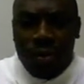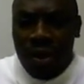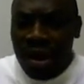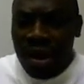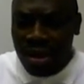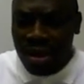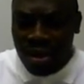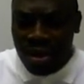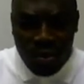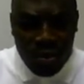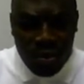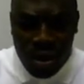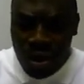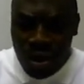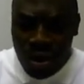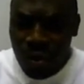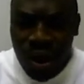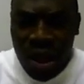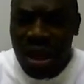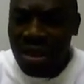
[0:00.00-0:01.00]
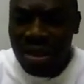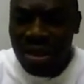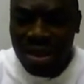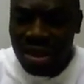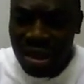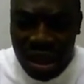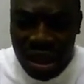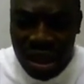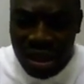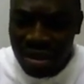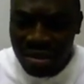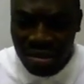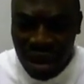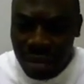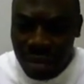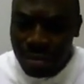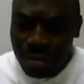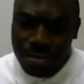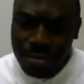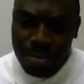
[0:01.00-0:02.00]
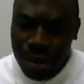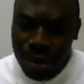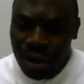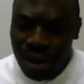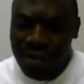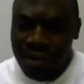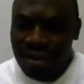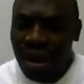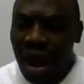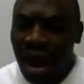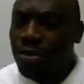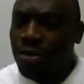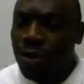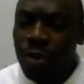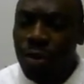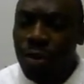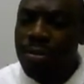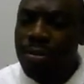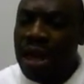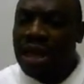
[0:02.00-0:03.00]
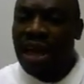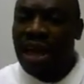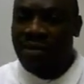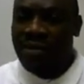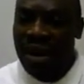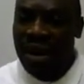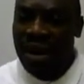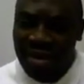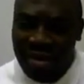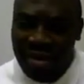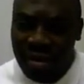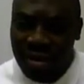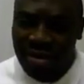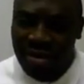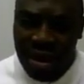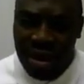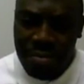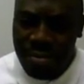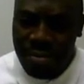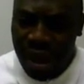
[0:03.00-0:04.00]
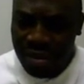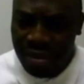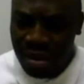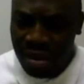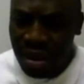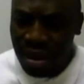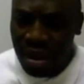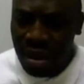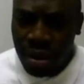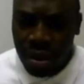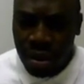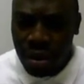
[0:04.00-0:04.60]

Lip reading: Within some period of time, you meet that very same person.